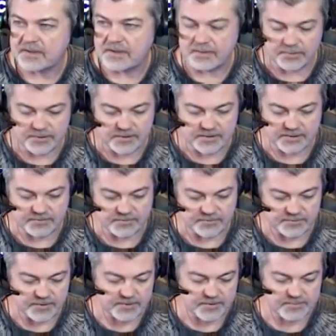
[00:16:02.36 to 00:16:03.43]
We can give it a
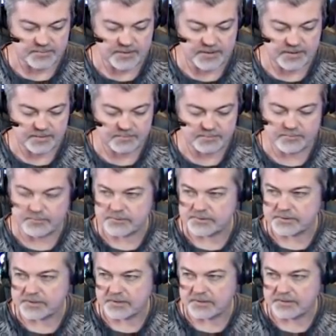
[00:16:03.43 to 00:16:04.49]
volume name,
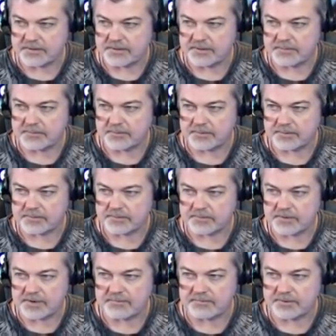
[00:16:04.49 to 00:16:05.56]
just call it Network
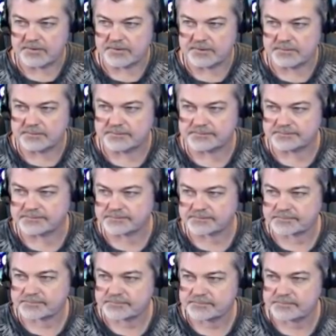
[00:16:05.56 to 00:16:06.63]
Drivers,
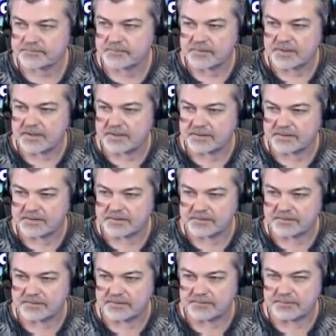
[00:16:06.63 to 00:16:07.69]
and
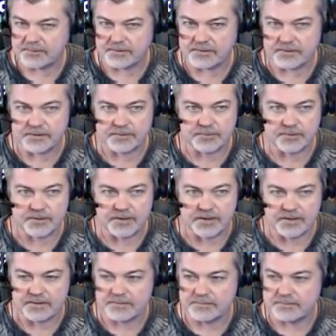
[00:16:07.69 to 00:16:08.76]
then we click create.